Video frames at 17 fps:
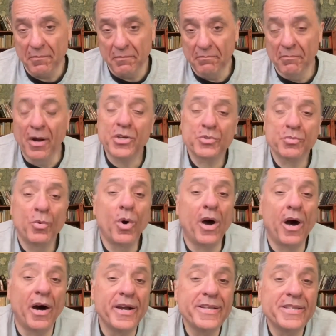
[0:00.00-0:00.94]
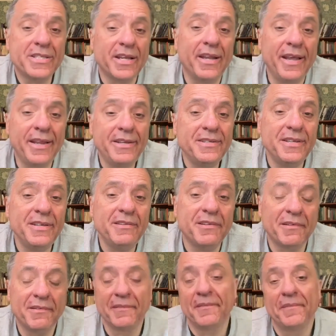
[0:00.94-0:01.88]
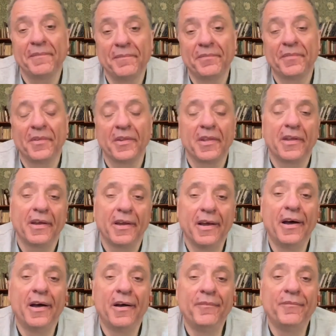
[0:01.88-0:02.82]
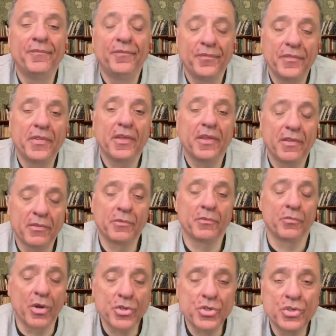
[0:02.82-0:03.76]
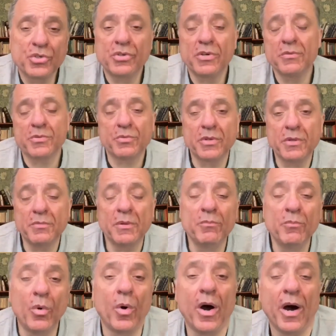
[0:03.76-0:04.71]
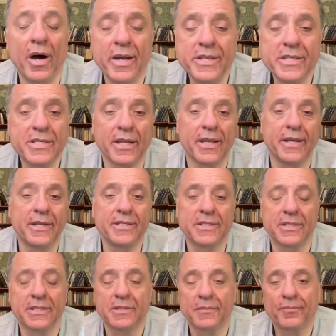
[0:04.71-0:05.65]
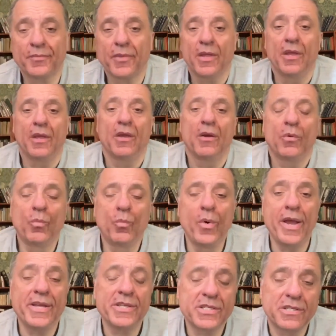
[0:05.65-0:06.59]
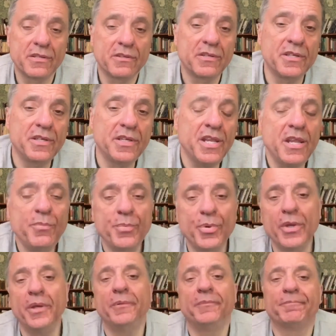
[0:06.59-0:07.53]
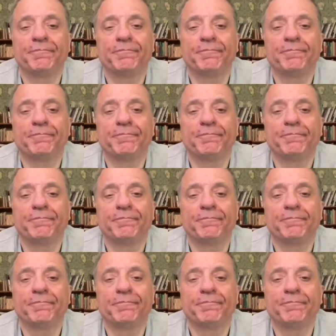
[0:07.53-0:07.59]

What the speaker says: much more isolated. The Russian troops would have been more isolated west of the Dnieper